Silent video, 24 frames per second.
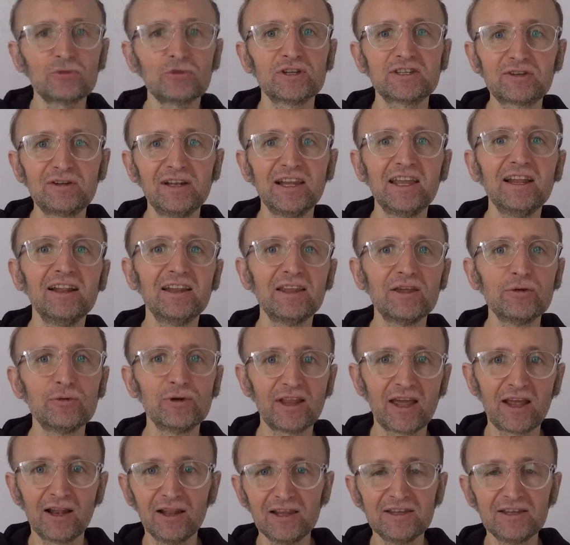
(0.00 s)
was clearly
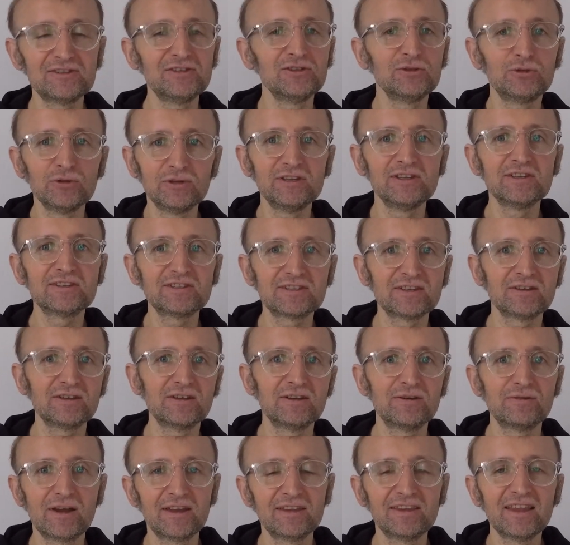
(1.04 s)
when I listened to this
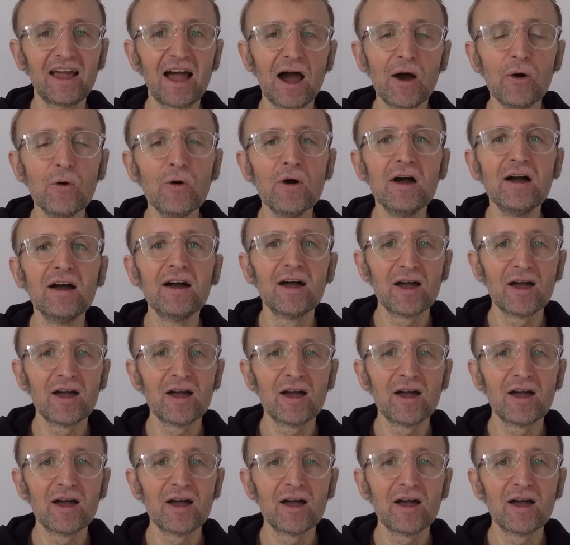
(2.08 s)
right now.